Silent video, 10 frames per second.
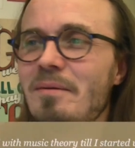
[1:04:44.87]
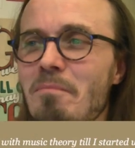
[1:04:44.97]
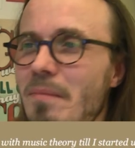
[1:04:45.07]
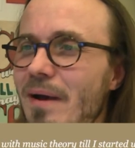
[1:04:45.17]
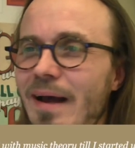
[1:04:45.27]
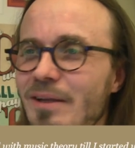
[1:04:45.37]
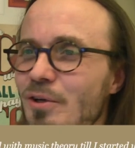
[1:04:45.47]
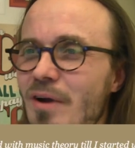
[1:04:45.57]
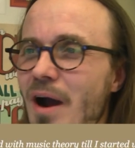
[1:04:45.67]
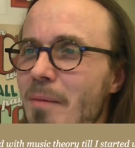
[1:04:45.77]
Man,
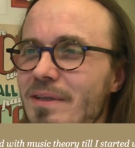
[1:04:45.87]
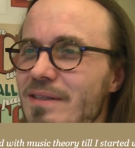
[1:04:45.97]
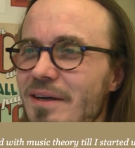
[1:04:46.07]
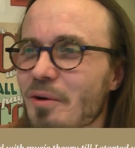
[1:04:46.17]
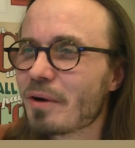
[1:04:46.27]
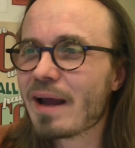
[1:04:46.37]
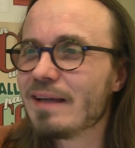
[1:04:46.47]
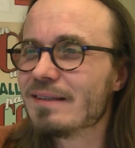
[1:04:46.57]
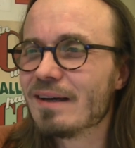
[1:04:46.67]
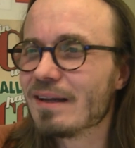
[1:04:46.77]
your comments are
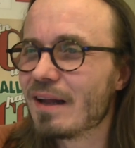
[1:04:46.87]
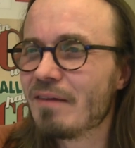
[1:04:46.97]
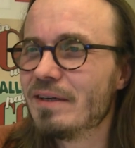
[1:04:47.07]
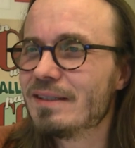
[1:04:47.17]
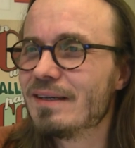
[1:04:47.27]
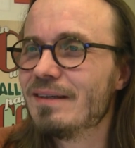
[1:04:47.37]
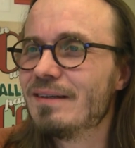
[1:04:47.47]
great. I love it.